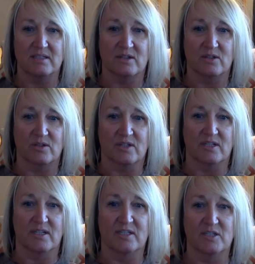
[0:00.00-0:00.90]
or
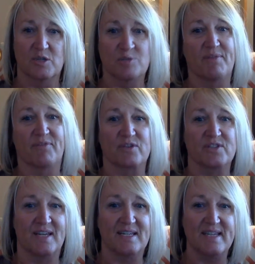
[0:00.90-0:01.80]
excuse me,
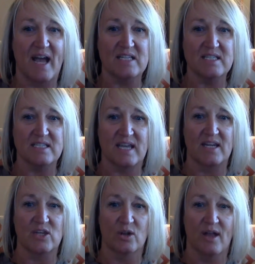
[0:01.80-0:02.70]
first aid test,
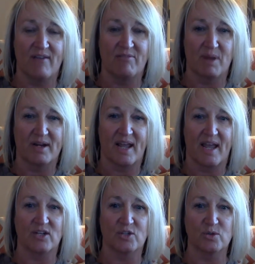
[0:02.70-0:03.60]
and you'll have
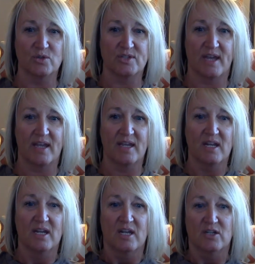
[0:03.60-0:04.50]
Monday and Tuesday
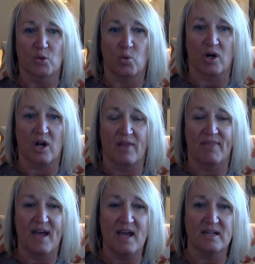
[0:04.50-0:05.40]
to work on
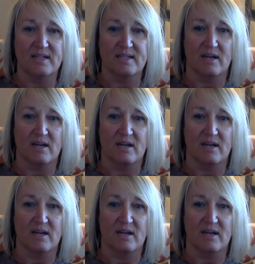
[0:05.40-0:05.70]
that.